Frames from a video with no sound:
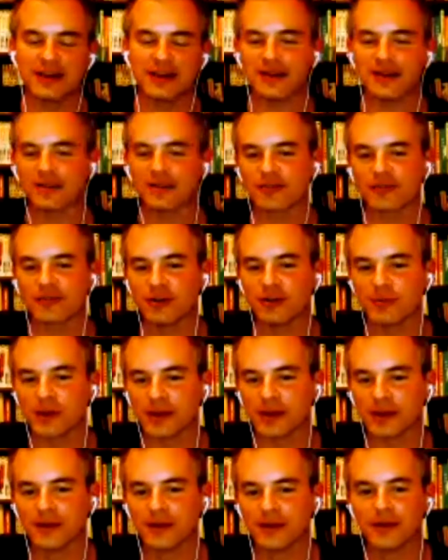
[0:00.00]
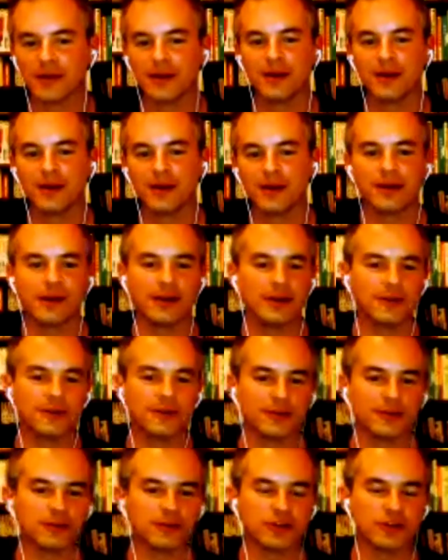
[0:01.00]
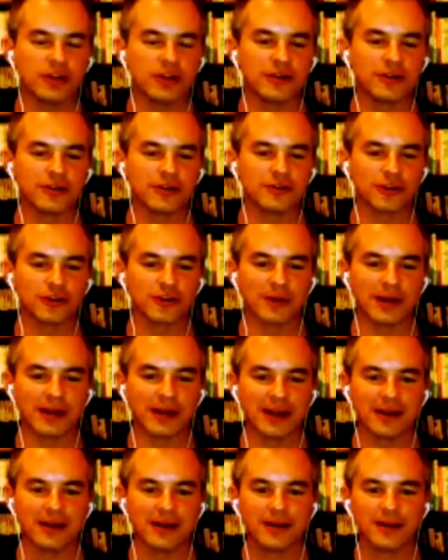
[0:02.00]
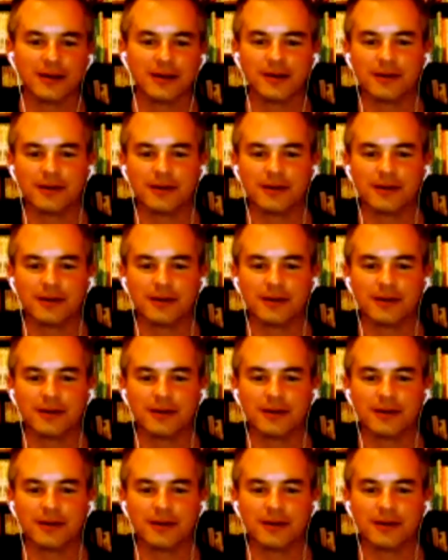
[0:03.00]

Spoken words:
kicking and screaming in Germany.